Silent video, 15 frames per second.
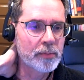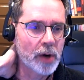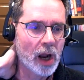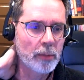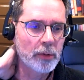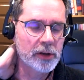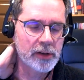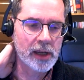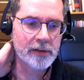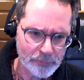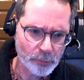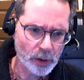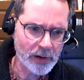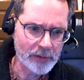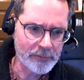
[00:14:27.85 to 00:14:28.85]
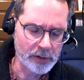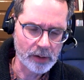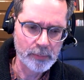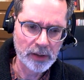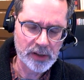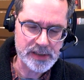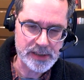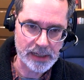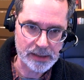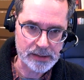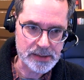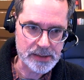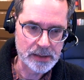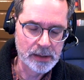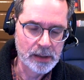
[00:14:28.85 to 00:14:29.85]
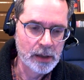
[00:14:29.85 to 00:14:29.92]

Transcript: probably take 400 or 500 milliseconds,